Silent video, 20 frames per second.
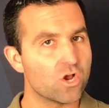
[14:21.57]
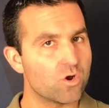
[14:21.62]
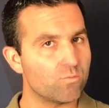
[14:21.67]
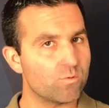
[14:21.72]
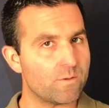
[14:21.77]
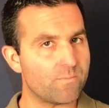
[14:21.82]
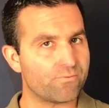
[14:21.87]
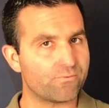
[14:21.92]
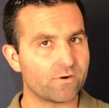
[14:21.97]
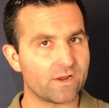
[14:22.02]

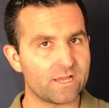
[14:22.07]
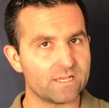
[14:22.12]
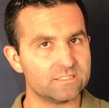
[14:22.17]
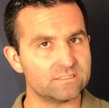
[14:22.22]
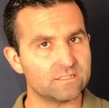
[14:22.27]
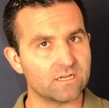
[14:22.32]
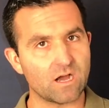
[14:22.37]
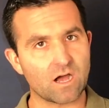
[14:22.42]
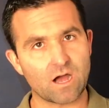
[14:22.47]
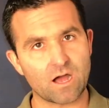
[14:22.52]
We praise
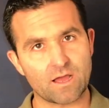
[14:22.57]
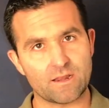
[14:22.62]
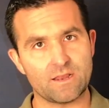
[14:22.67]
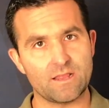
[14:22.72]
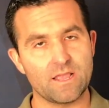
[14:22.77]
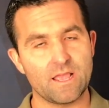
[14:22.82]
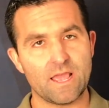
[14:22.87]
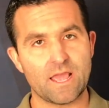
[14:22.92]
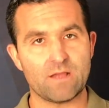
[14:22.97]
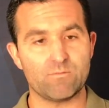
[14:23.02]
God,
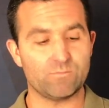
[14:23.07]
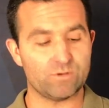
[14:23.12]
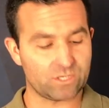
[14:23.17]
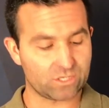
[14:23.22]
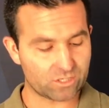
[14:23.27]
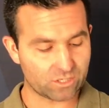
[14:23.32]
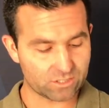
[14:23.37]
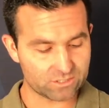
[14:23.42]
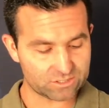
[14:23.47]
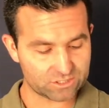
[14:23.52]
and we
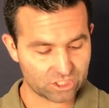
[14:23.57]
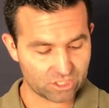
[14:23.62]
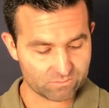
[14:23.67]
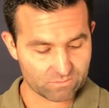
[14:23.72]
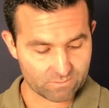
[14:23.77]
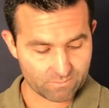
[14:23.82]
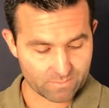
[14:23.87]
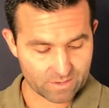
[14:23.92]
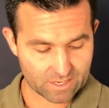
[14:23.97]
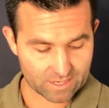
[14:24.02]
curse
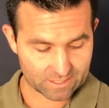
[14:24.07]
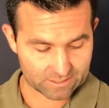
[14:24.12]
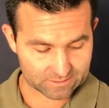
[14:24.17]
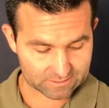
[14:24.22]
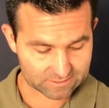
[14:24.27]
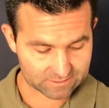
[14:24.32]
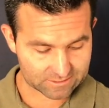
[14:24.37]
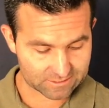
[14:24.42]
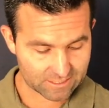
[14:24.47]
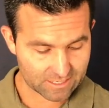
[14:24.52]
human
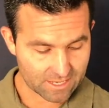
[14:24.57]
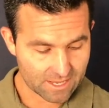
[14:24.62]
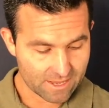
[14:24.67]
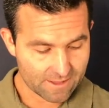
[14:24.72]
beings.